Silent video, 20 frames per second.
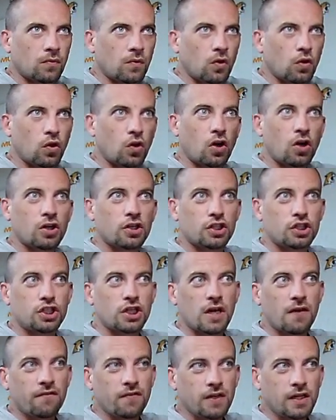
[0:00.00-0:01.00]

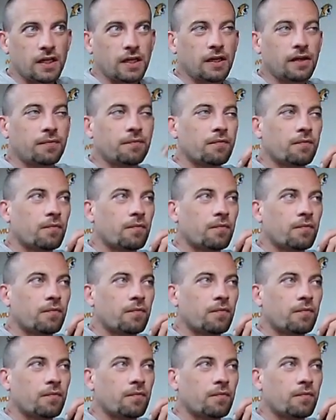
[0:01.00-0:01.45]
longevity,